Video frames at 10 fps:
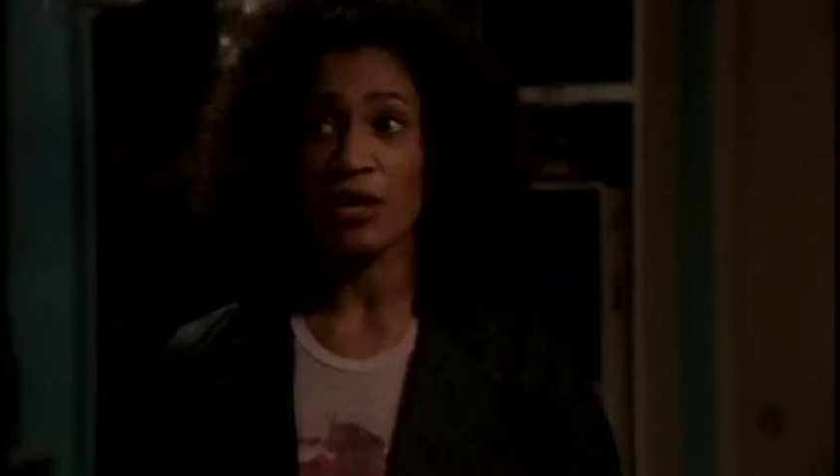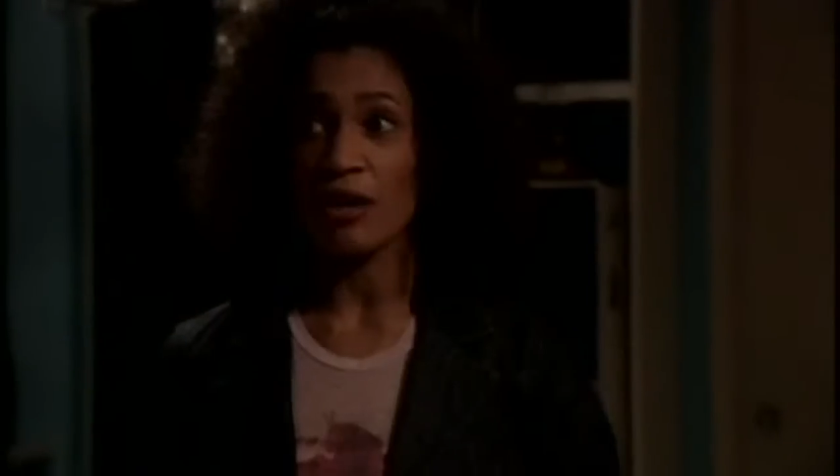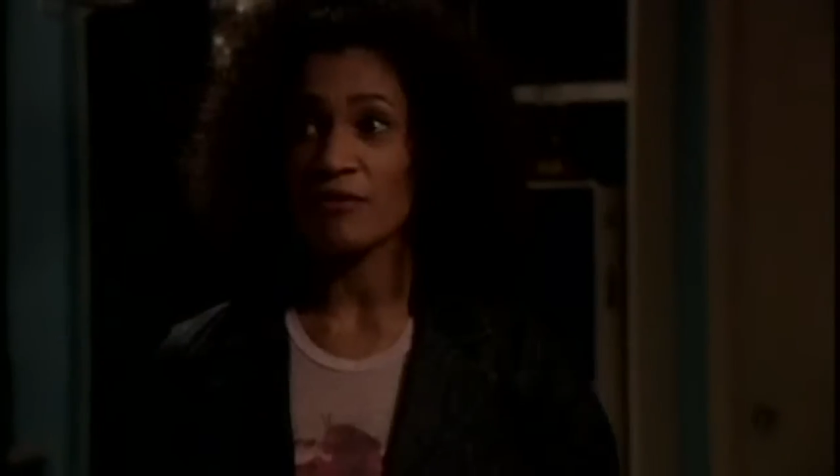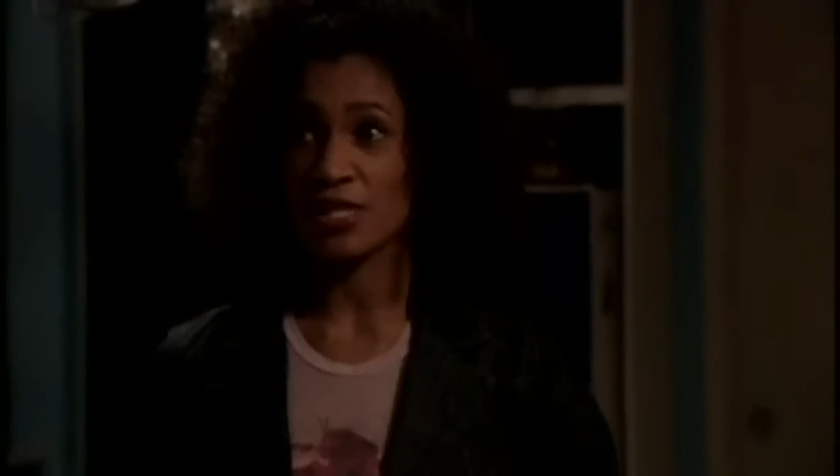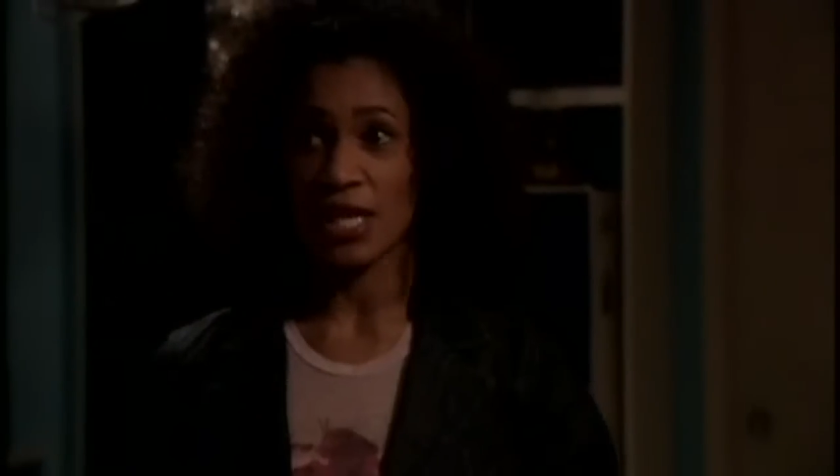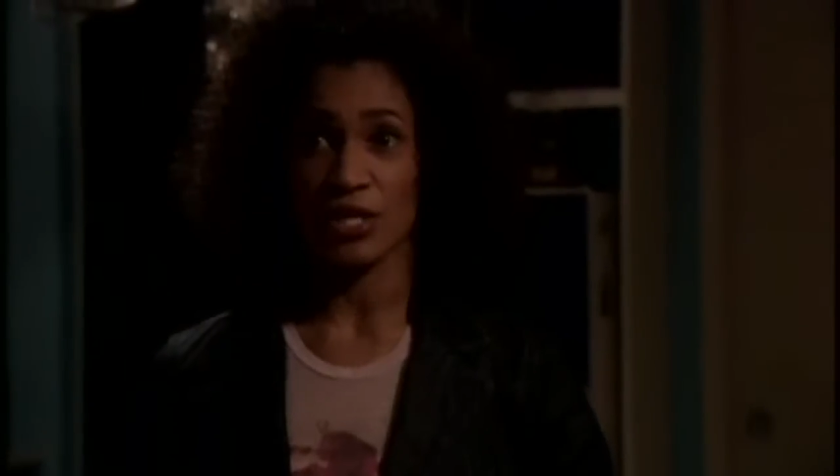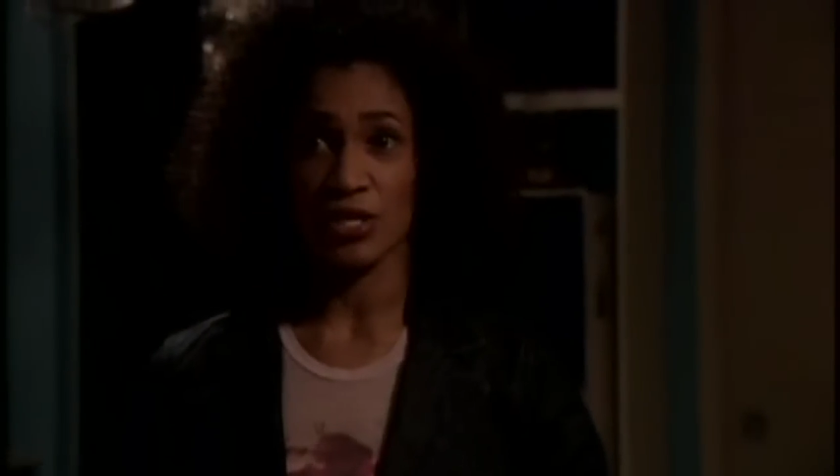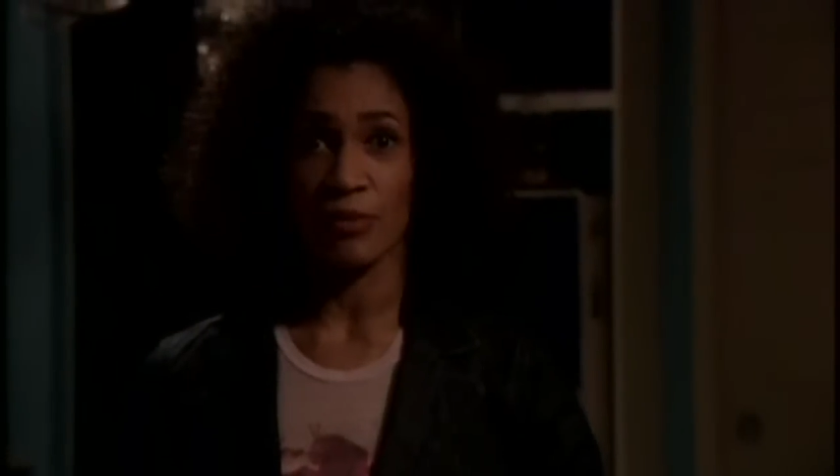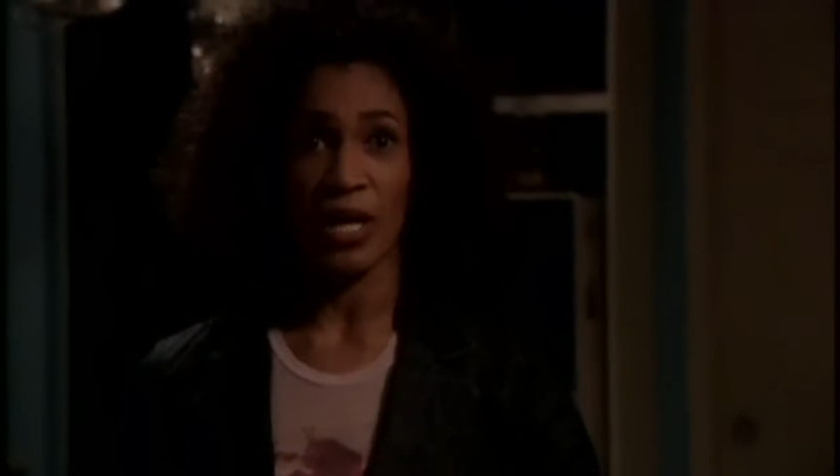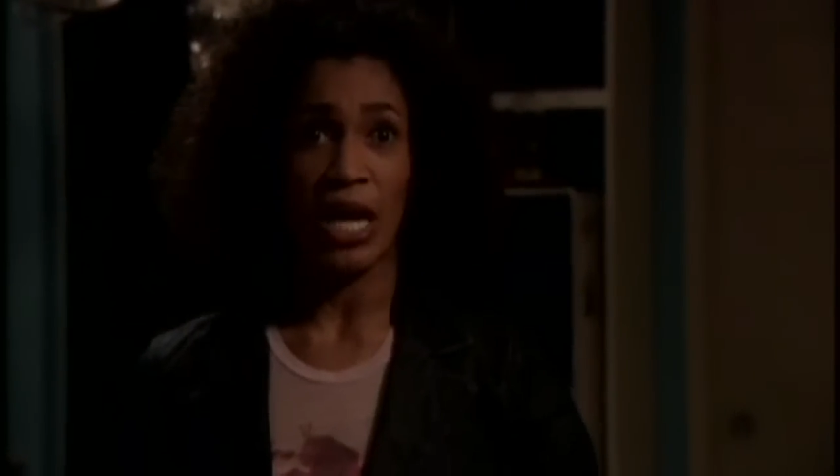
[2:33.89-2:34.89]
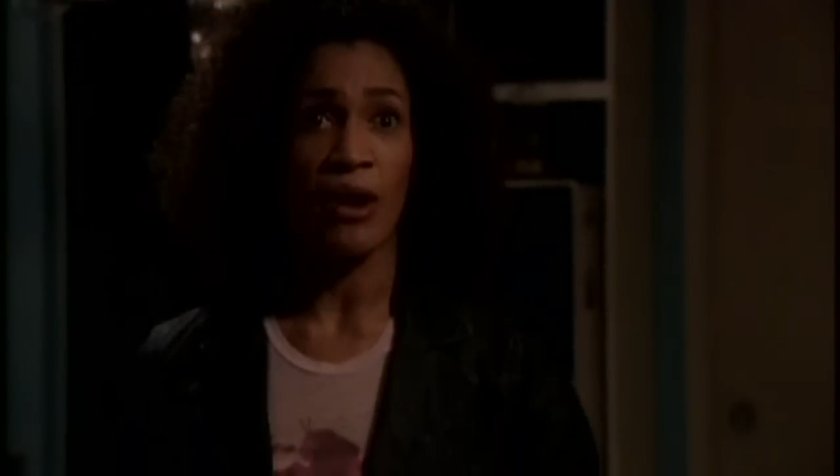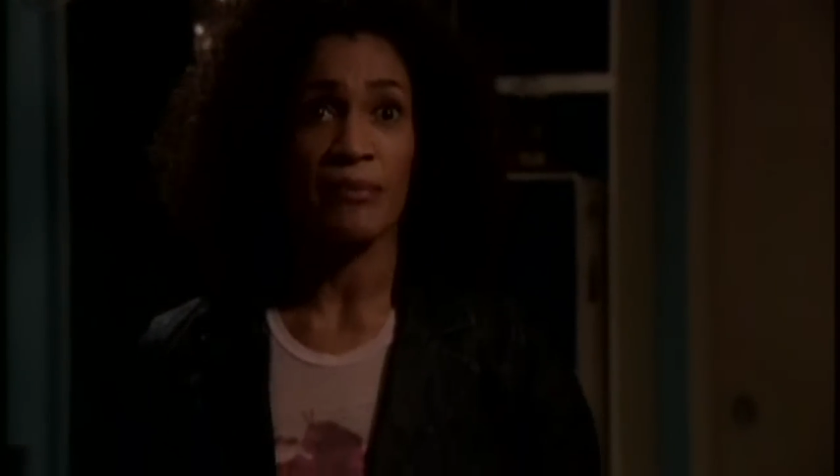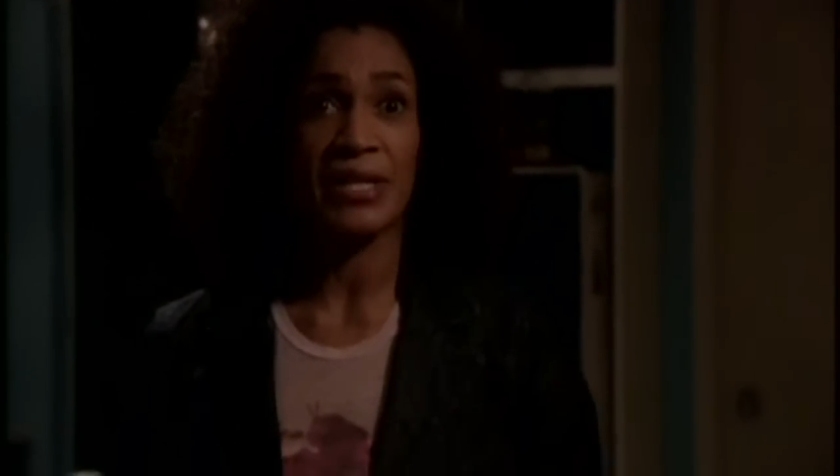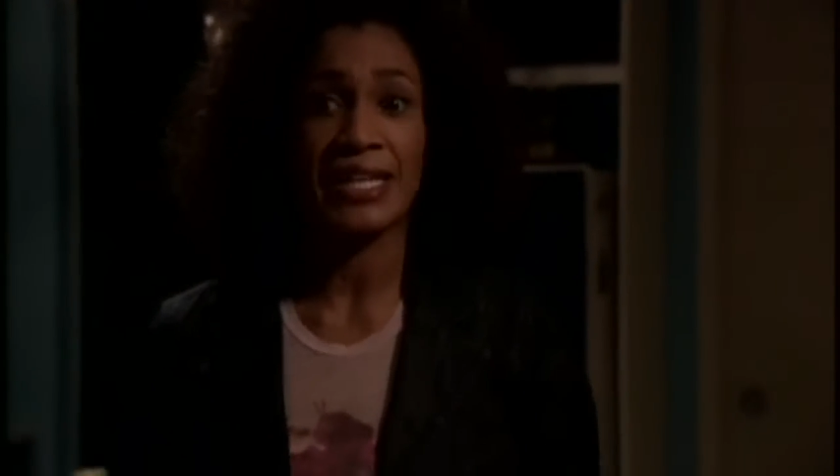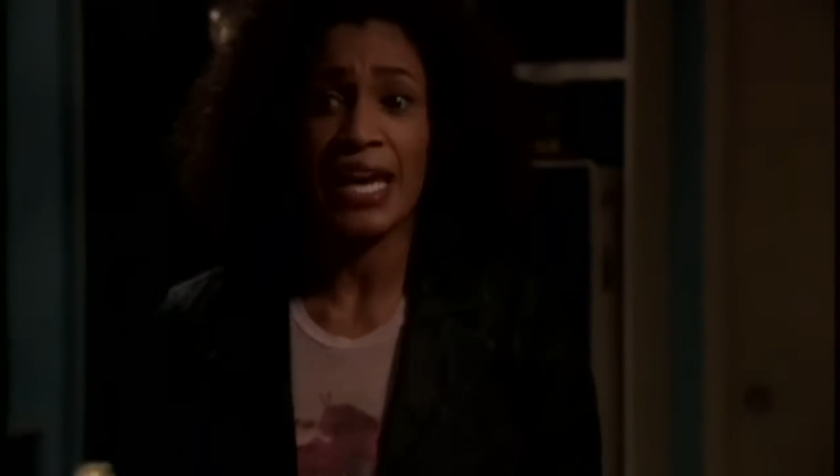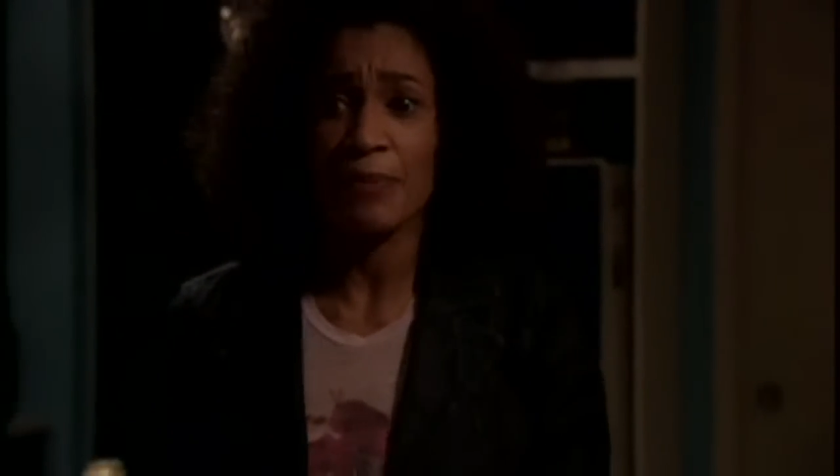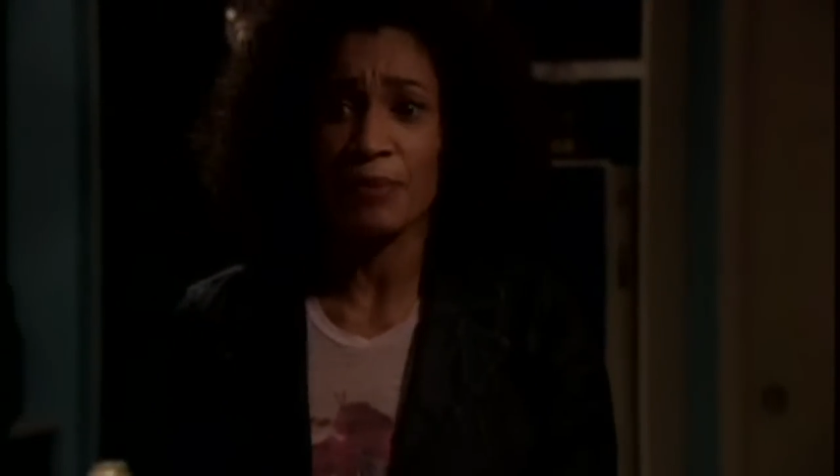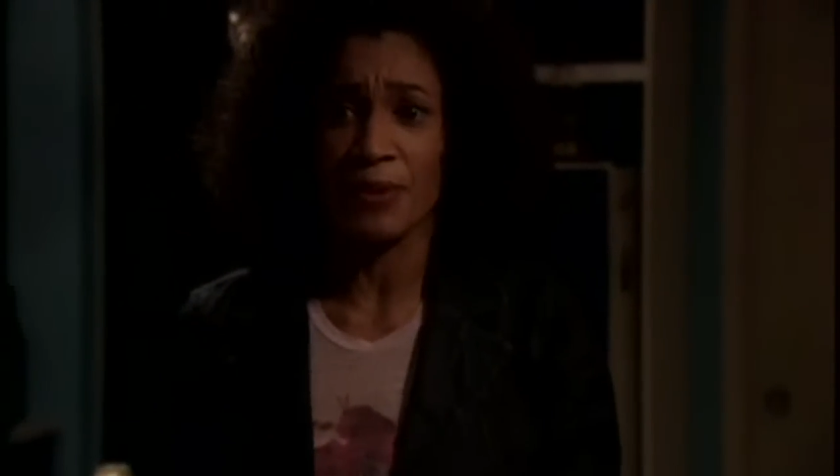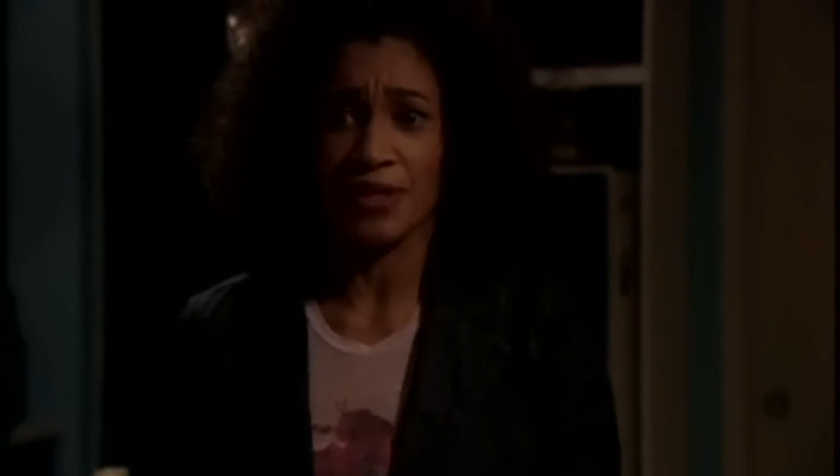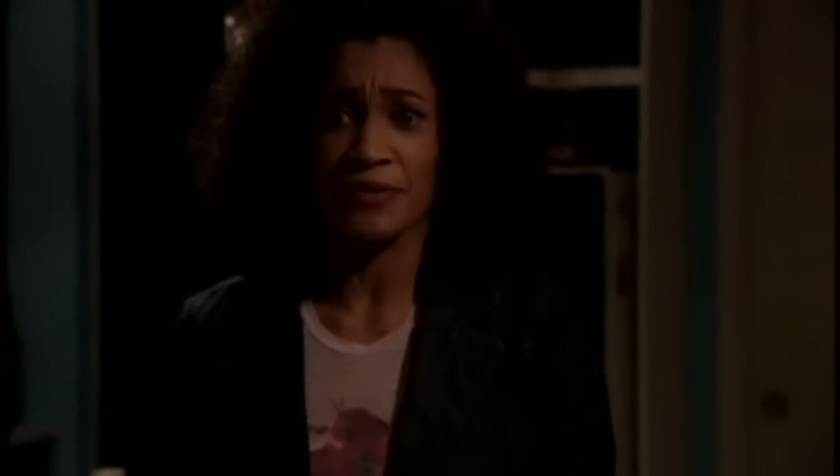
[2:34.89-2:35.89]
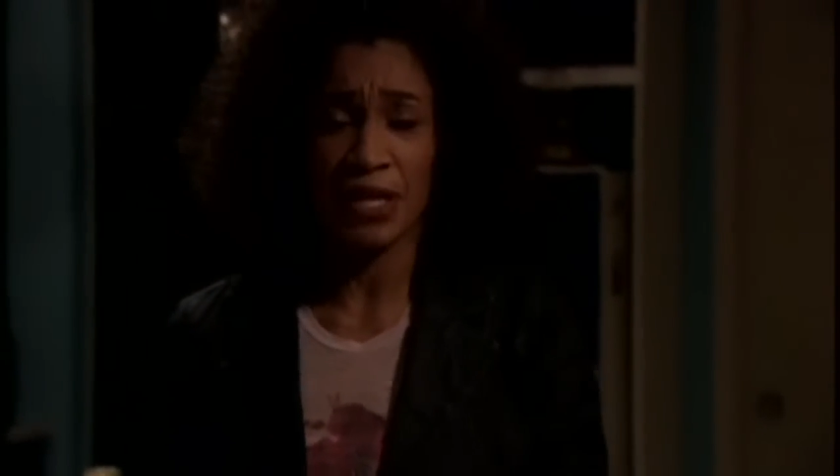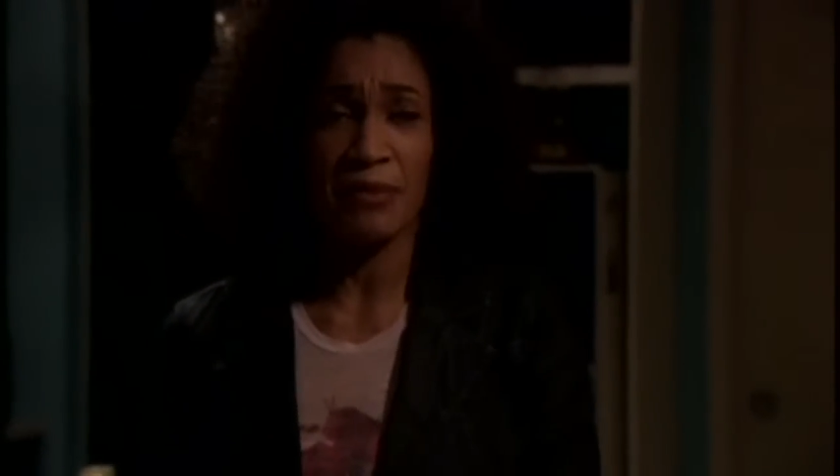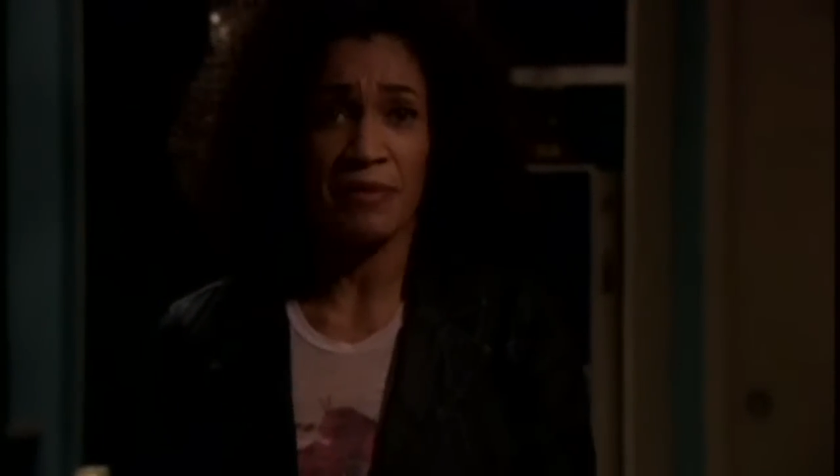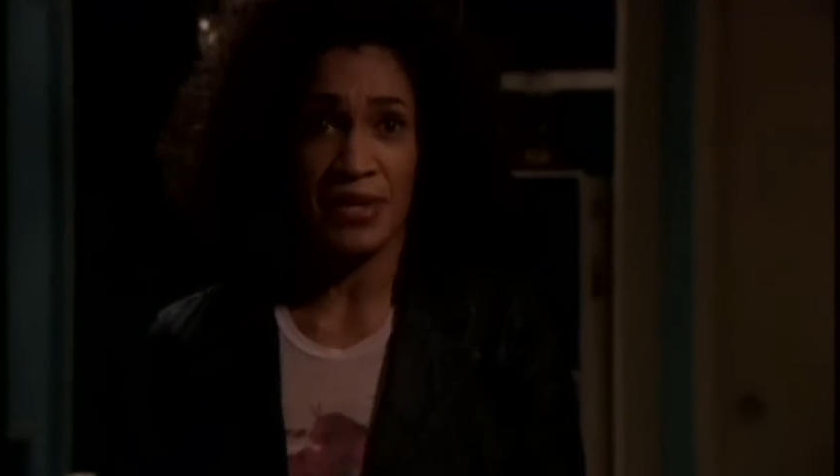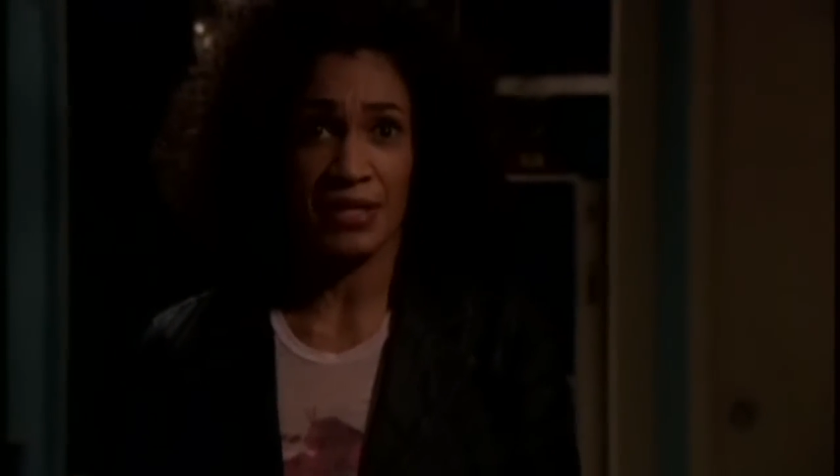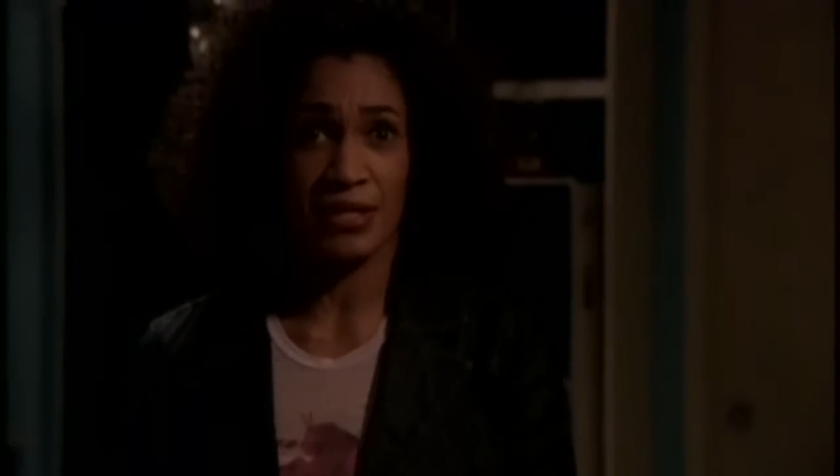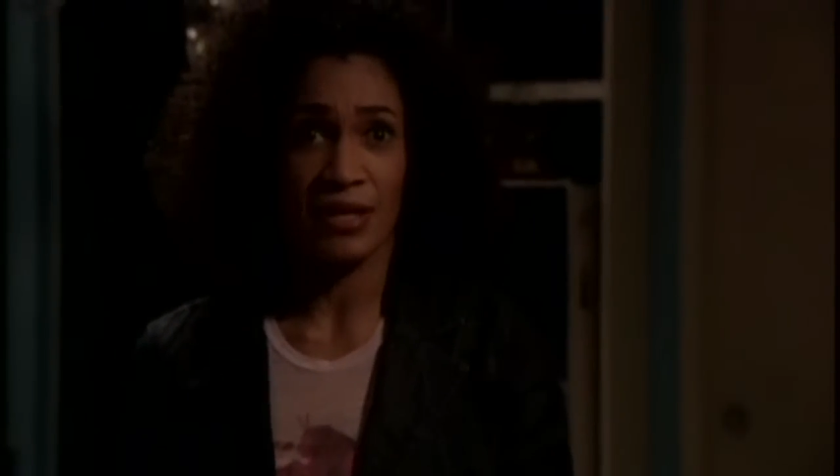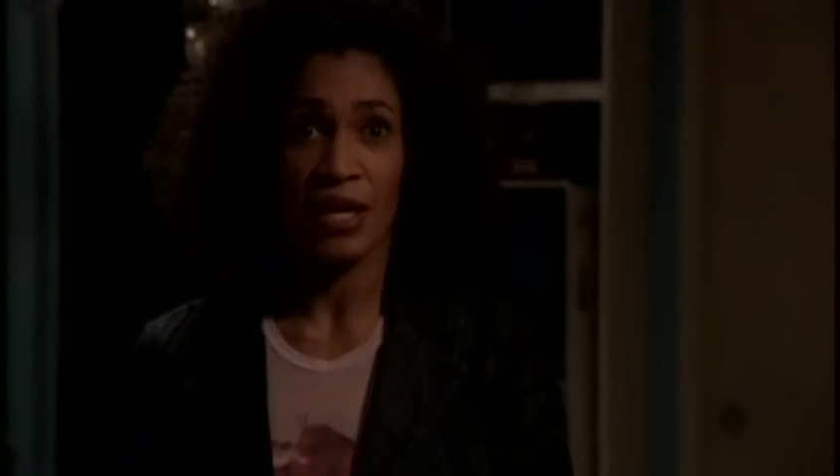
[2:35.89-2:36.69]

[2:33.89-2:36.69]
conversation about how I'm incapable of commitment.